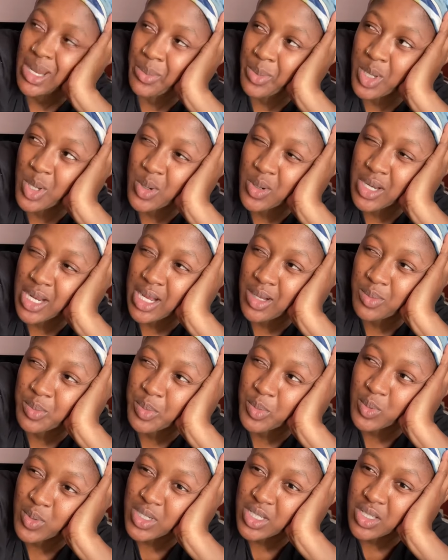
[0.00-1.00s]
me go and help me
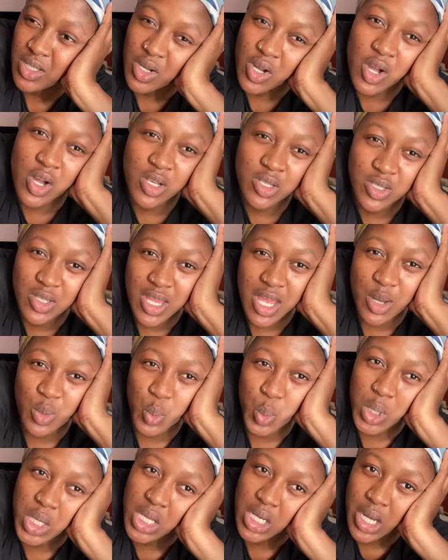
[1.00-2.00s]
wash the car so that
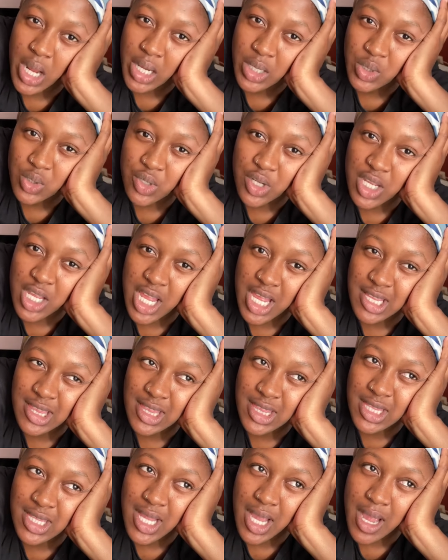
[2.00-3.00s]
we can actually get
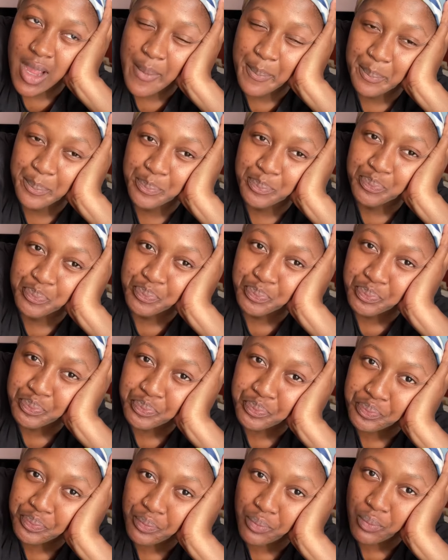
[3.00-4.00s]
um
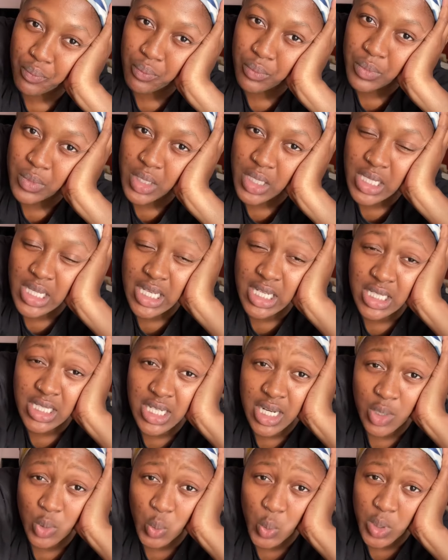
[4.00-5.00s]
get it
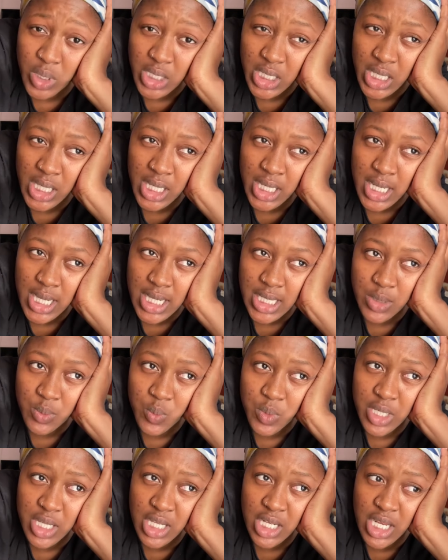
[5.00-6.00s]
done quicker and
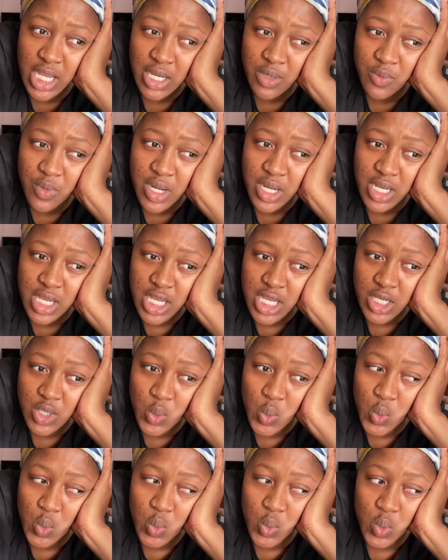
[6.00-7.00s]
we can get ready and
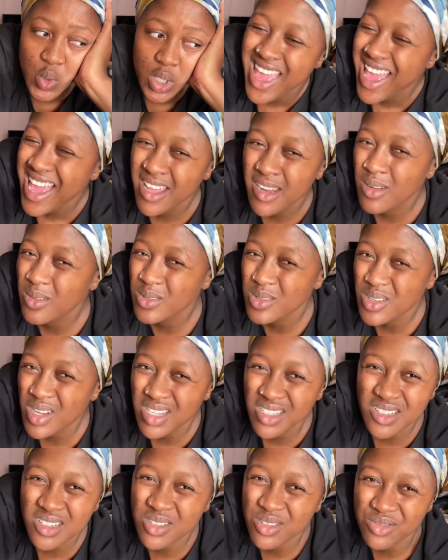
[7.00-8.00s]
go and also i
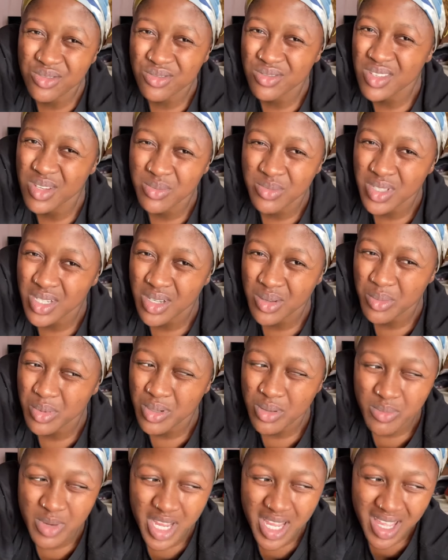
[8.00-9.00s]
need to do something
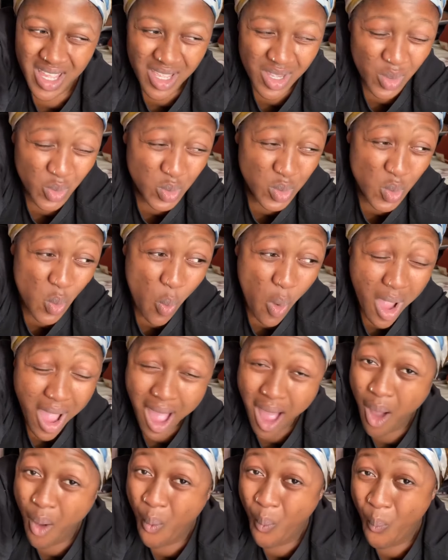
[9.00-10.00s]
about my hair because
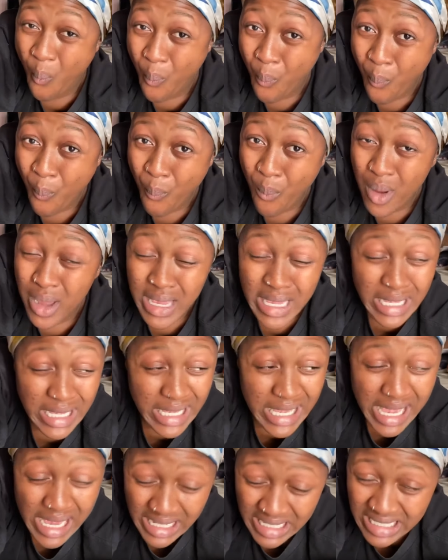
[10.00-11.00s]
wow
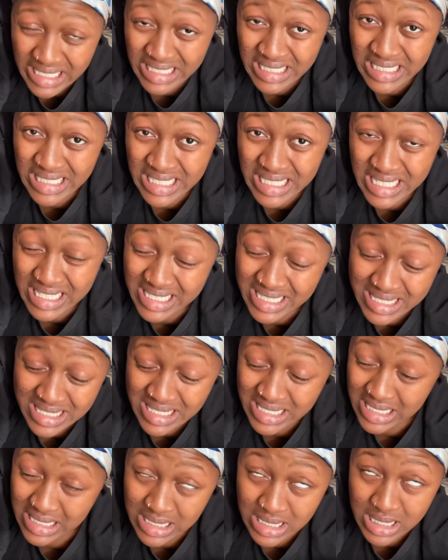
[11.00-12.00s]
yeah
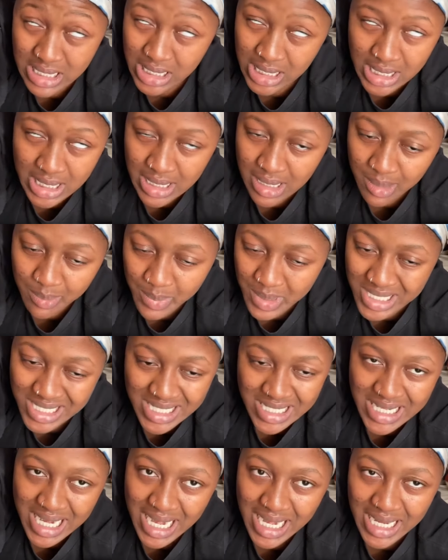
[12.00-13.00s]
it's it's looking a bit
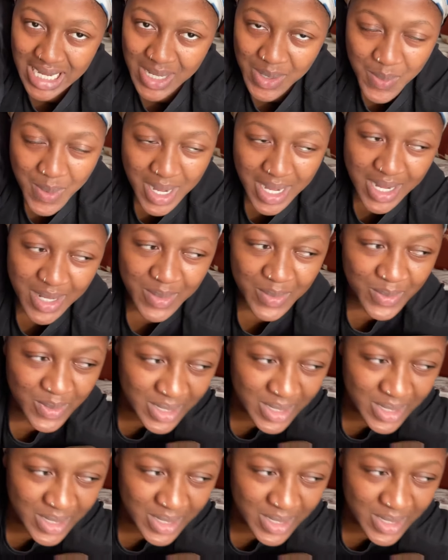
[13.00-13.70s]
shady right now